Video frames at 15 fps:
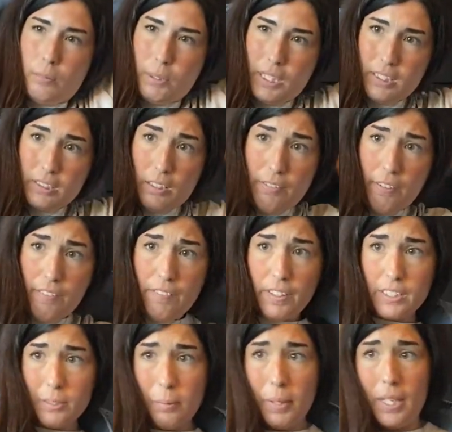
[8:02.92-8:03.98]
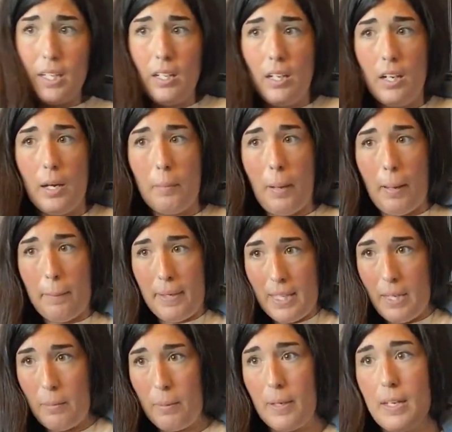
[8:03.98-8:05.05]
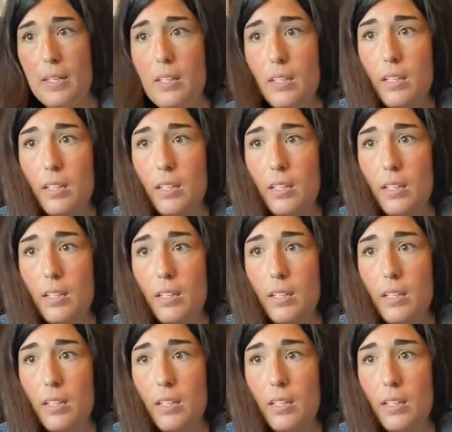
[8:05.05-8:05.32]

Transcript: Because if it fits me, I might be keeping it.